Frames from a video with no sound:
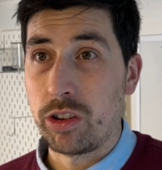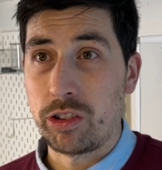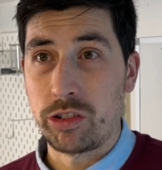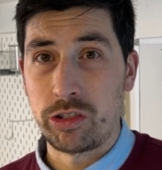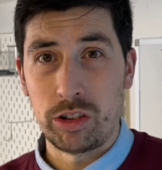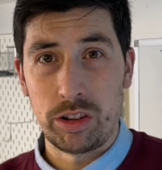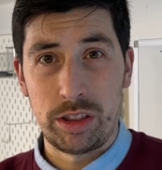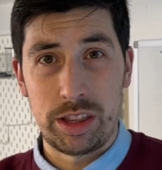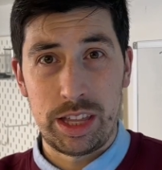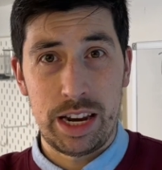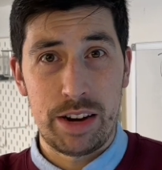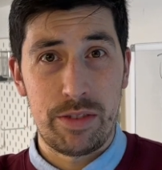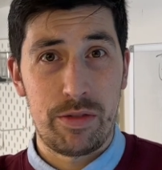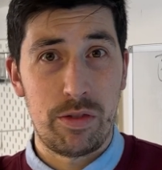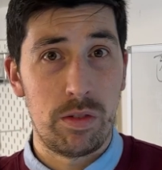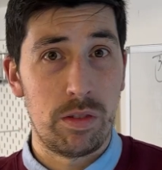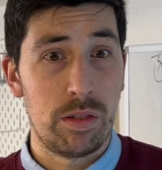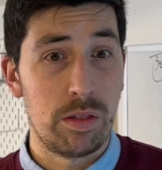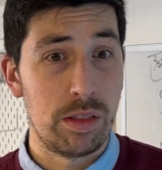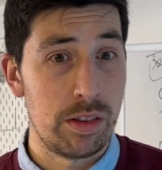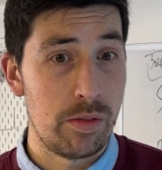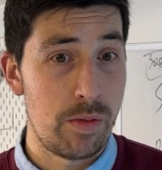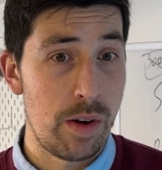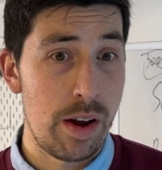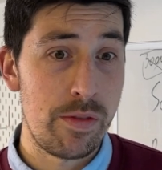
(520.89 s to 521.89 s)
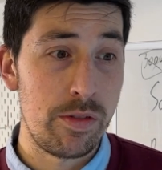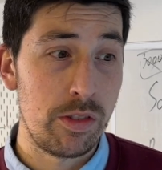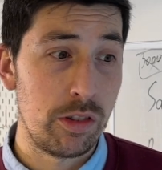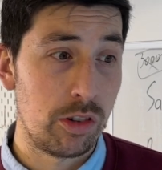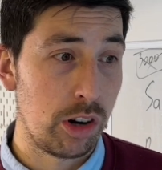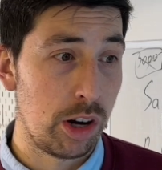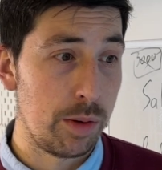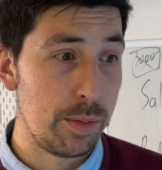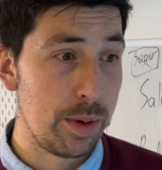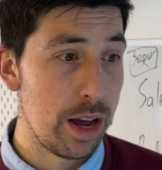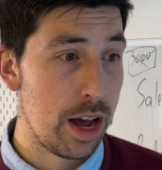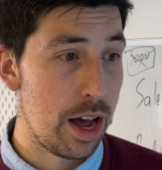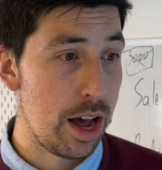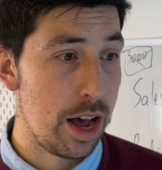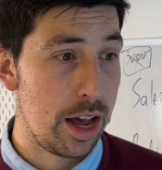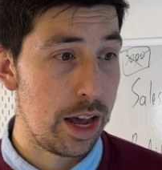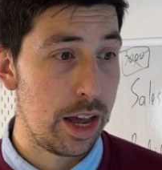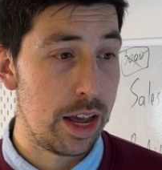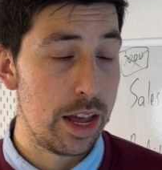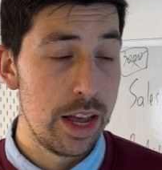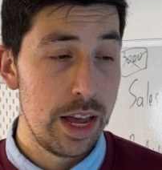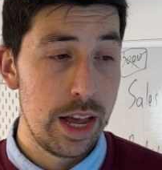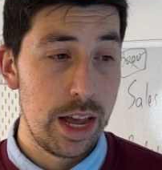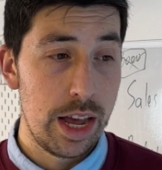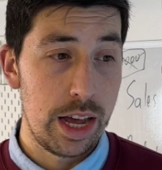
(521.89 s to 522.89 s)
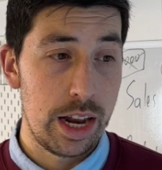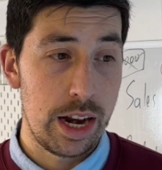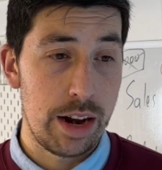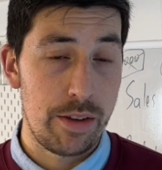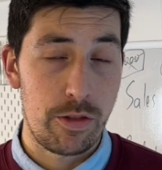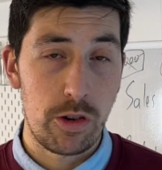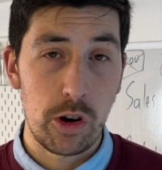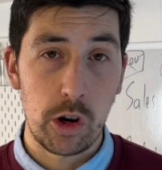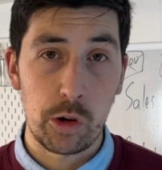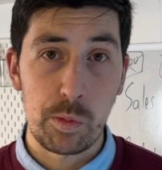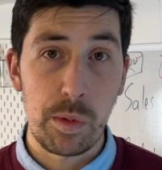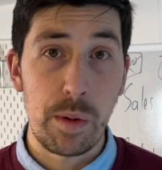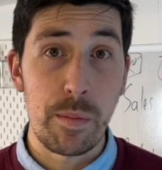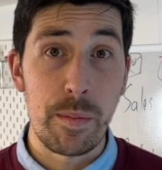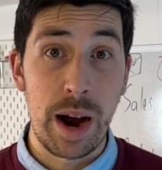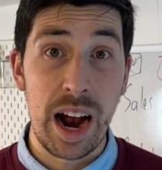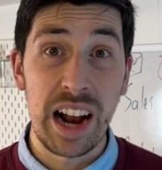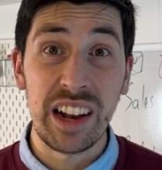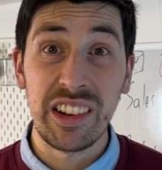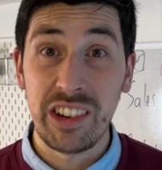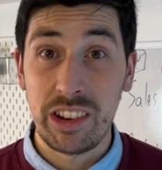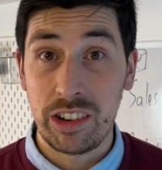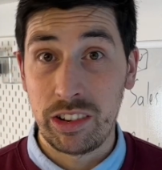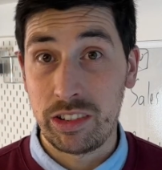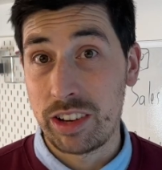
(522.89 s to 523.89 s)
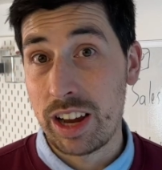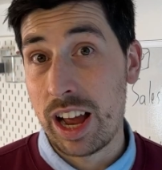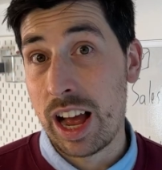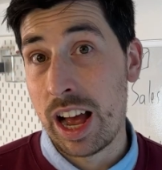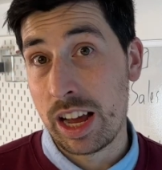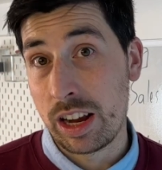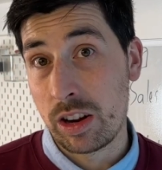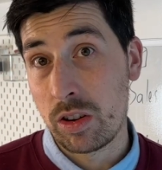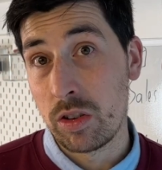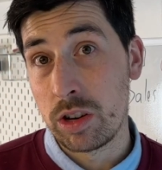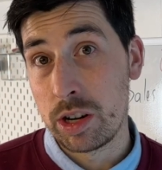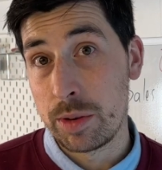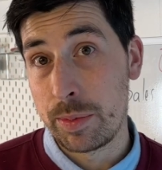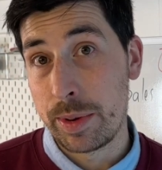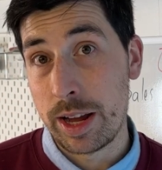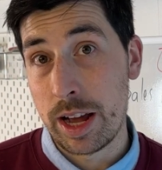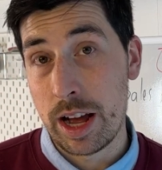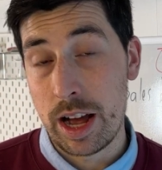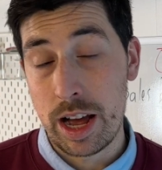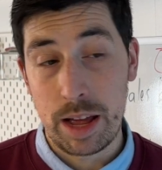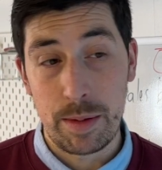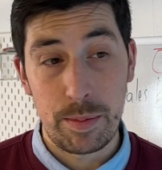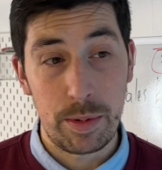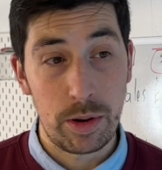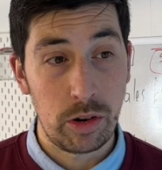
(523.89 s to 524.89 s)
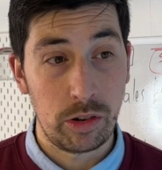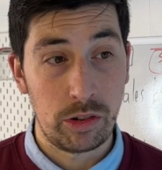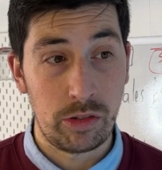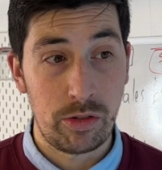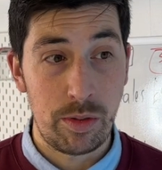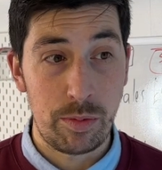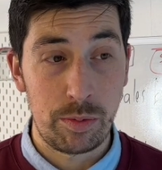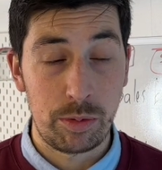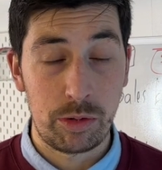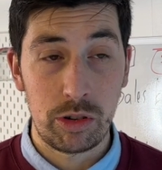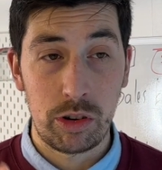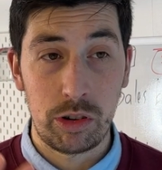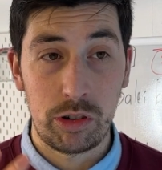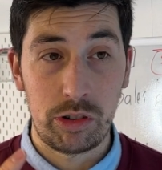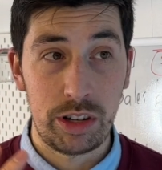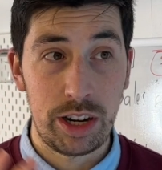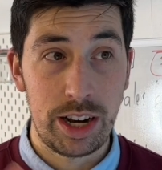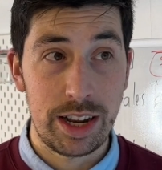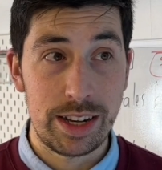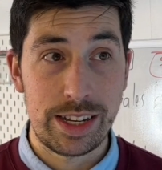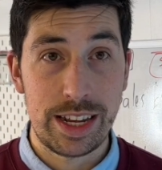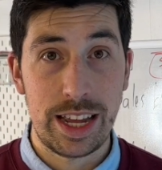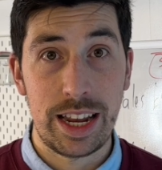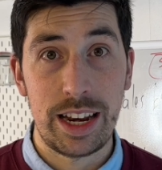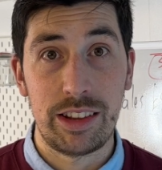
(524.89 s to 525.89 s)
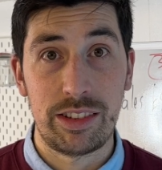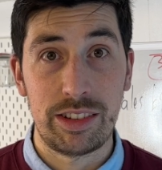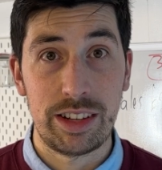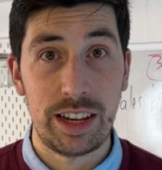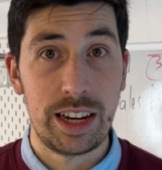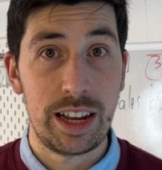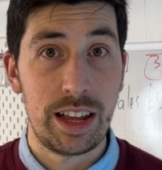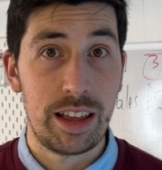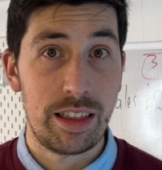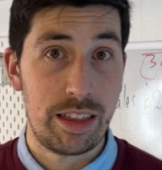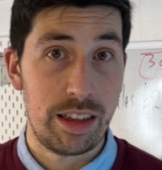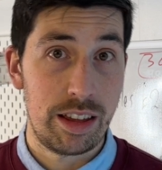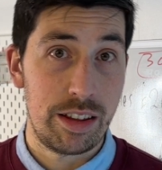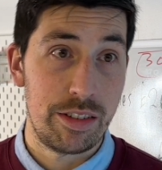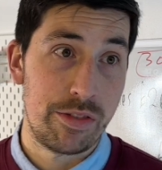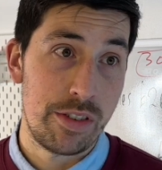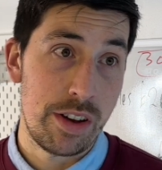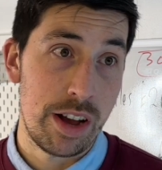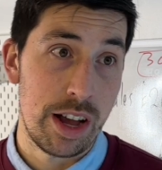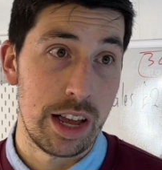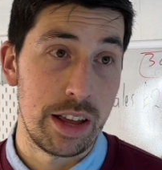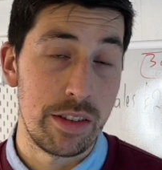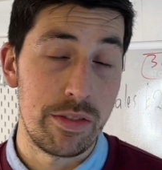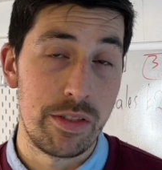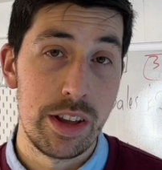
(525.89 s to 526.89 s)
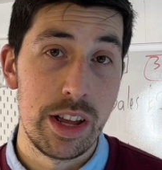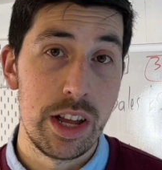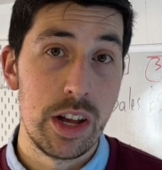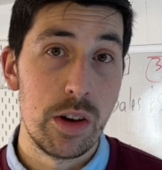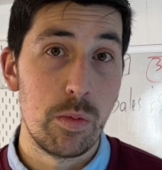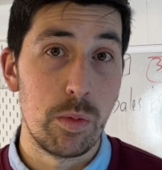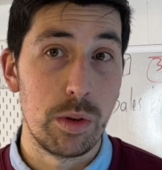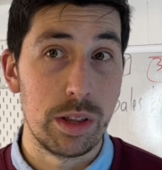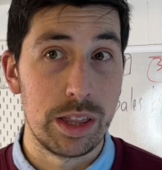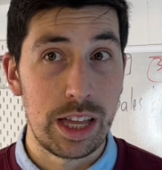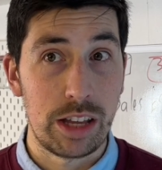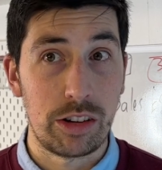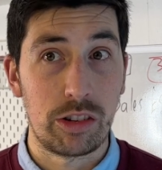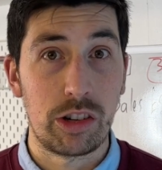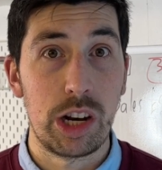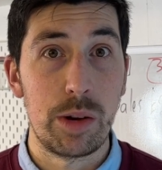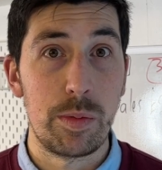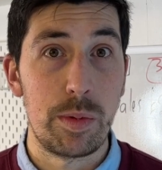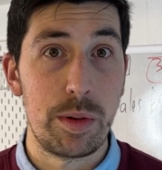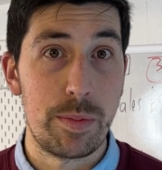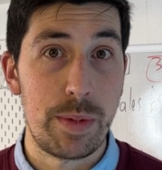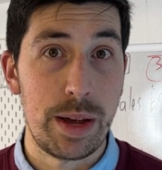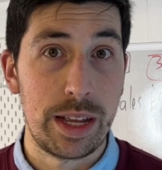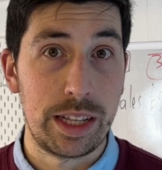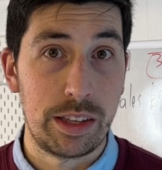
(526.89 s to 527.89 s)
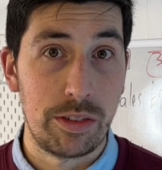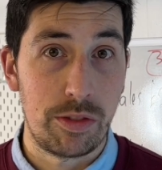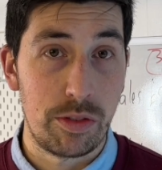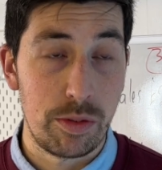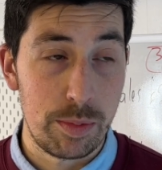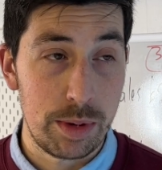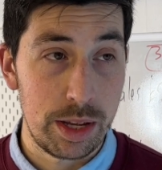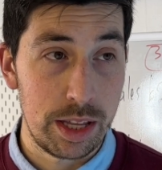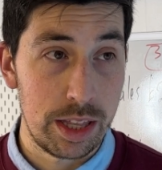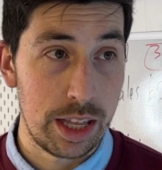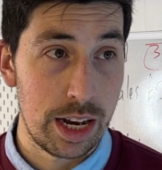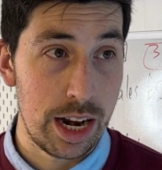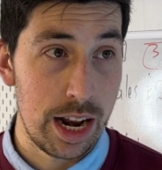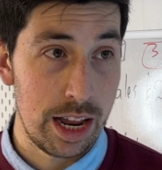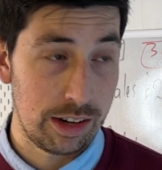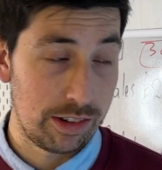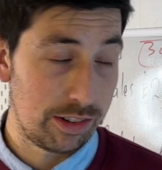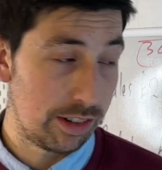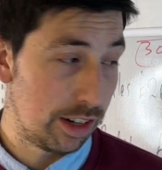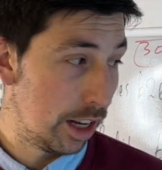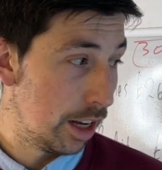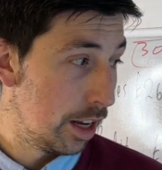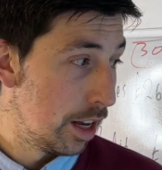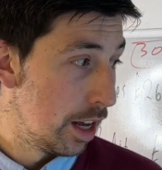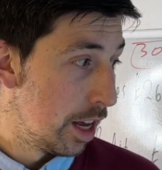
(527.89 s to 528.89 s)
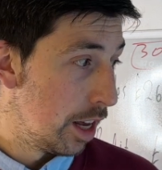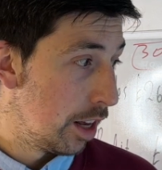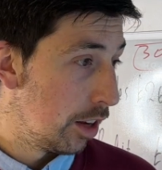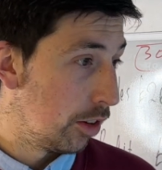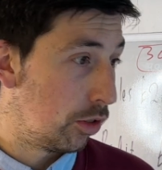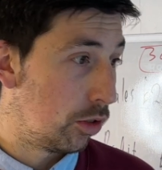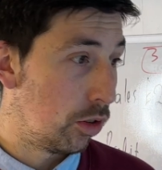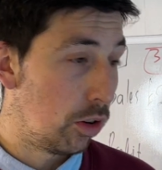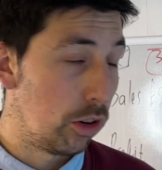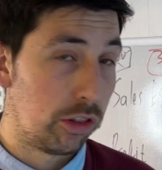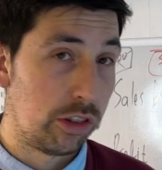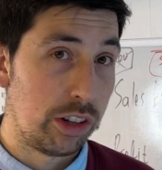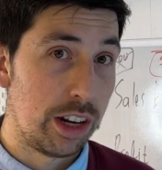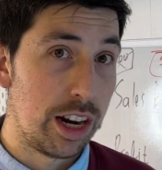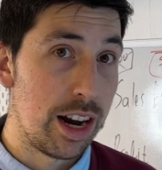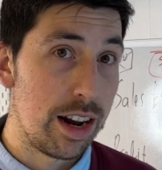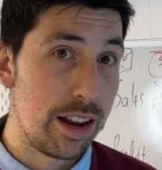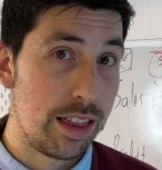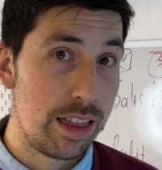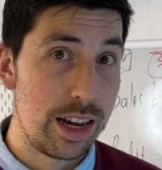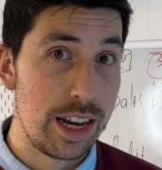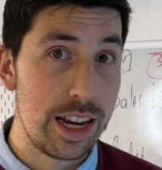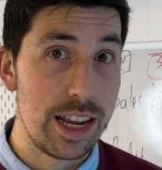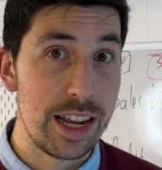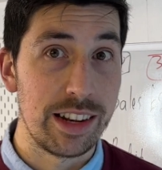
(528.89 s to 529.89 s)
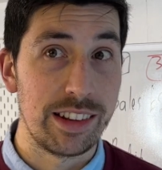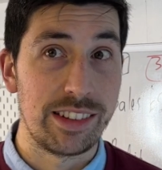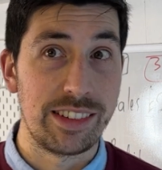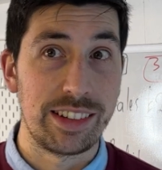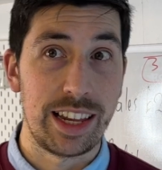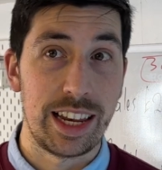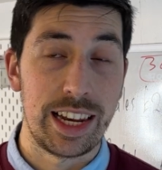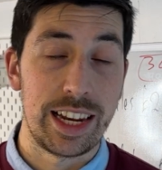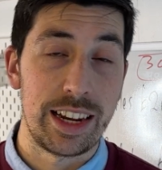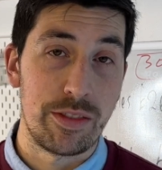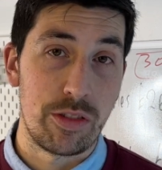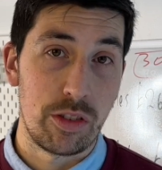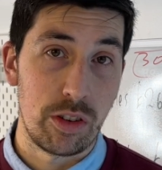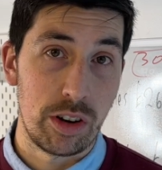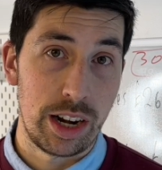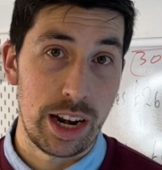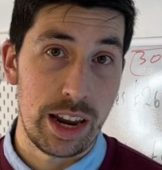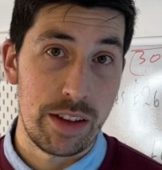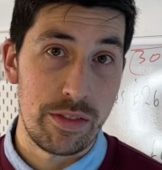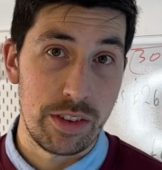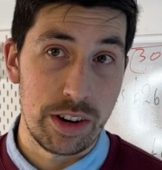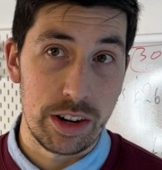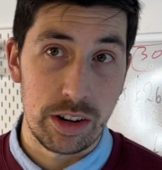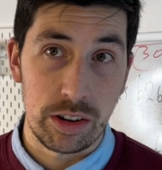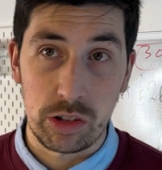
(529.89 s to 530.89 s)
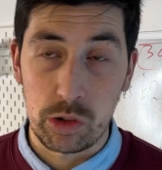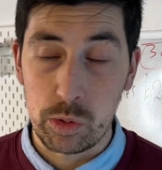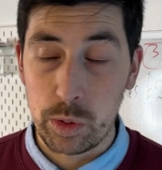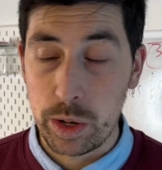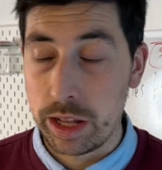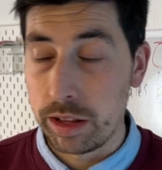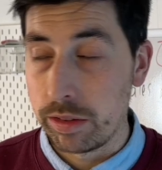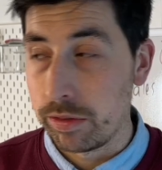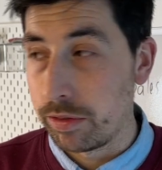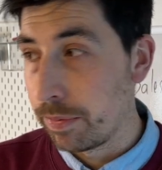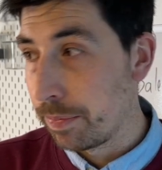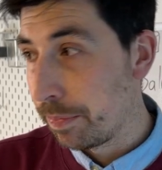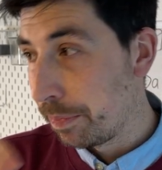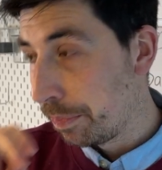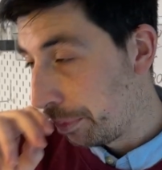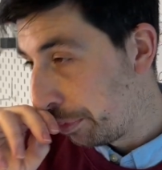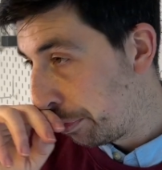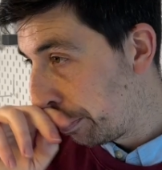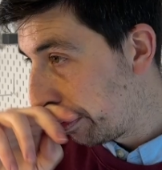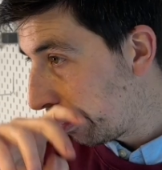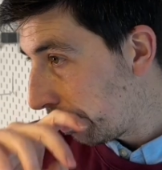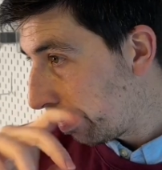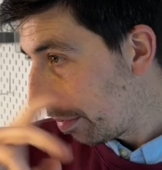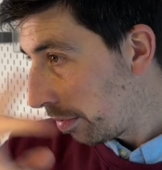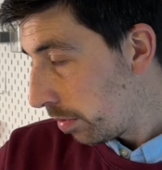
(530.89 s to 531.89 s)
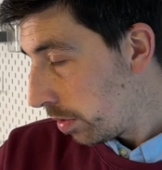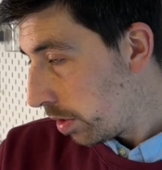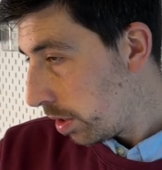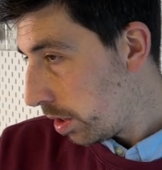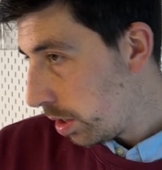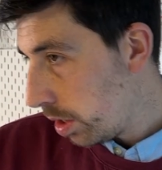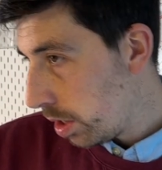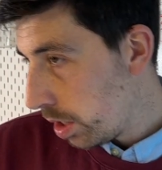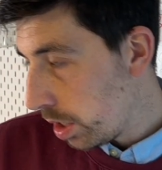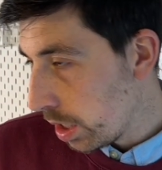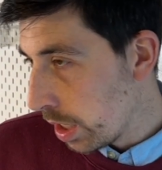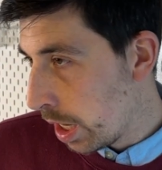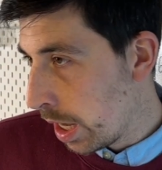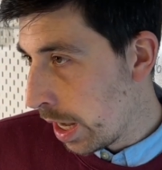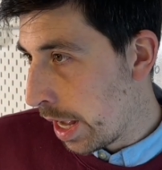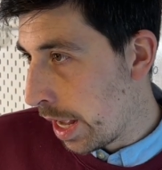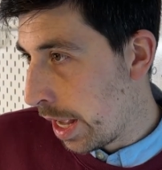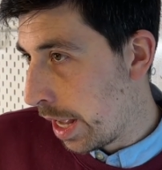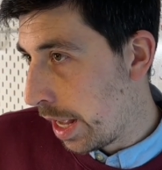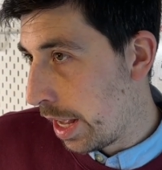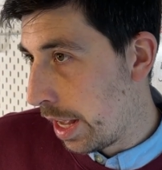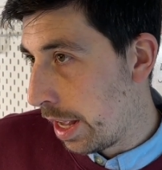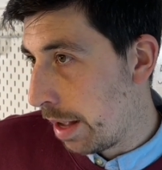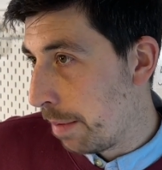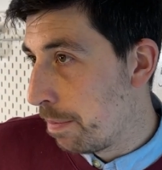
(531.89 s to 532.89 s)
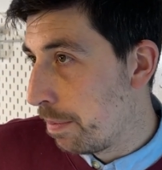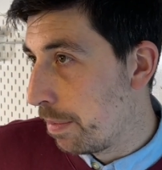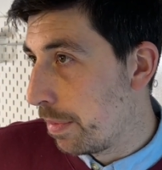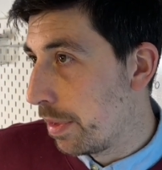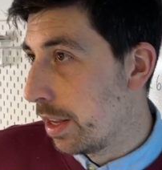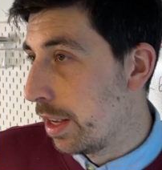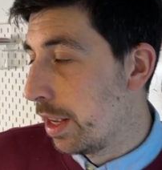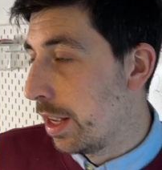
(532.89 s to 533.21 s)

So therefore the revenue is going to be higher, and of course my margins are going to be higher, because if I'm sourcing at 10 and selling at 35, well, that's going to be better for me than actually sourcing at 3 and selling for 11 or 12. I'm